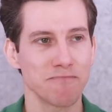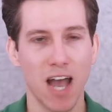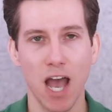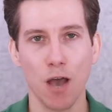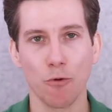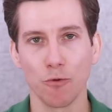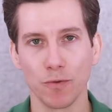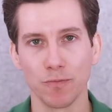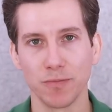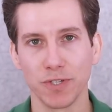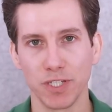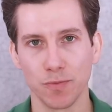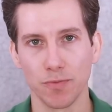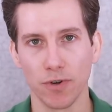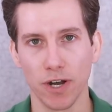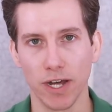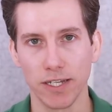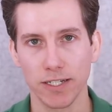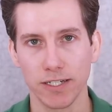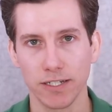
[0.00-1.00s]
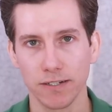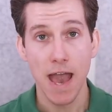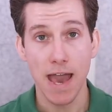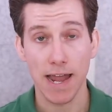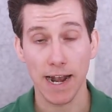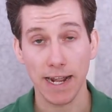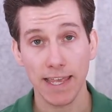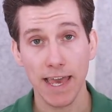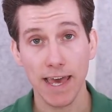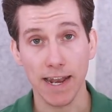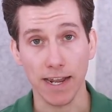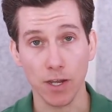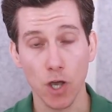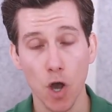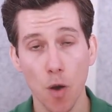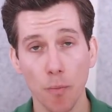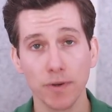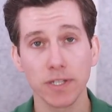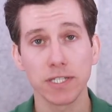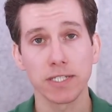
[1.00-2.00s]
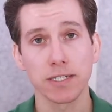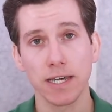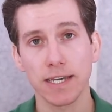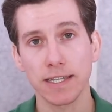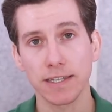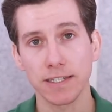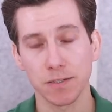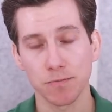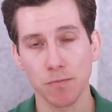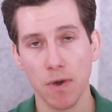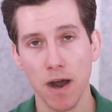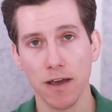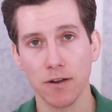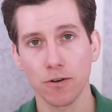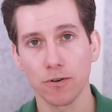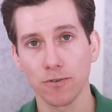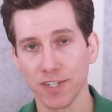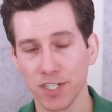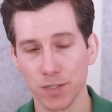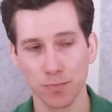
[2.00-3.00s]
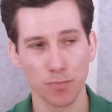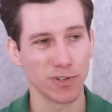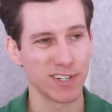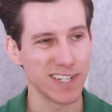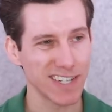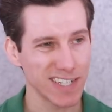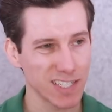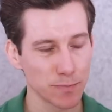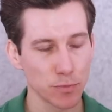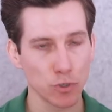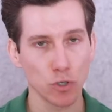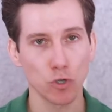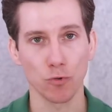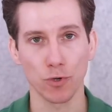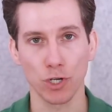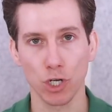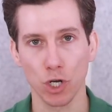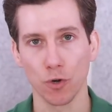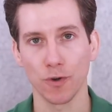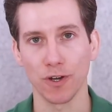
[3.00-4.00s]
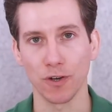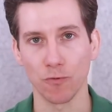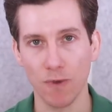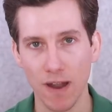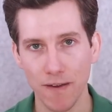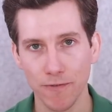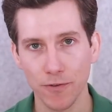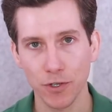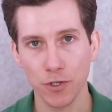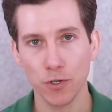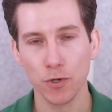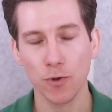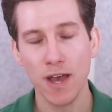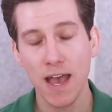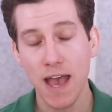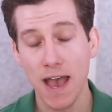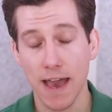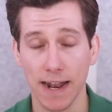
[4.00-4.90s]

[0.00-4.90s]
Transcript: I wouldn't be surprised. And I get it, companies like this model, it's predictable, recurring revenue,